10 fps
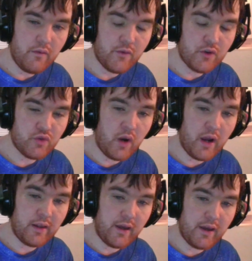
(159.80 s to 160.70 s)
for
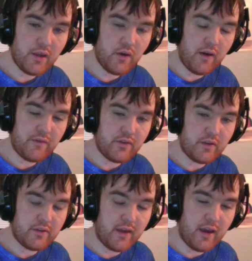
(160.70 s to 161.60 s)
Twilight, you have
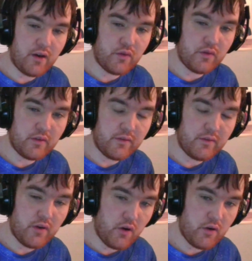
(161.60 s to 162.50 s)
to sound
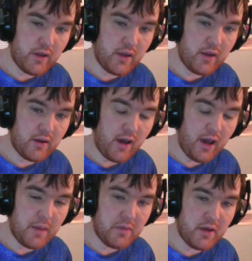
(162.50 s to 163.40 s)
nerdy and
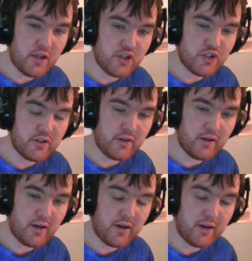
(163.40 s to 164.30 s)
high pitched.
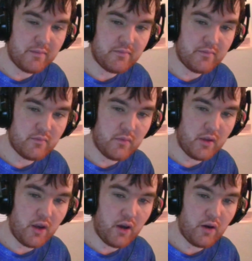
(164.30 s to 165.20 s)
Uh,
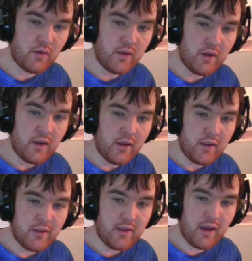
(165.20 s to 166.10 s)
you know,
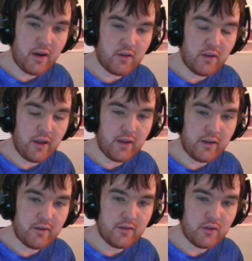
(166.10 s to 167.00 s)
sound
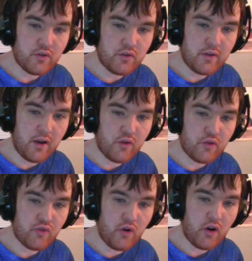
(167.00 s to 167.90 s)
like Tara
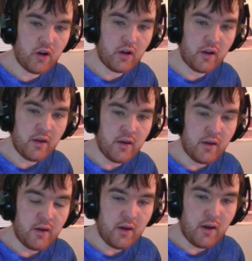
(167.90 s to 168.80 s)
Strong.
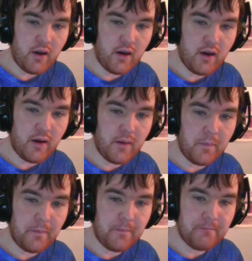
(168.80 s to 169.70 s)

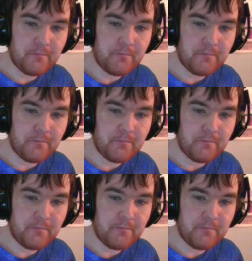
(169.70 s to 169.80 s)
Um,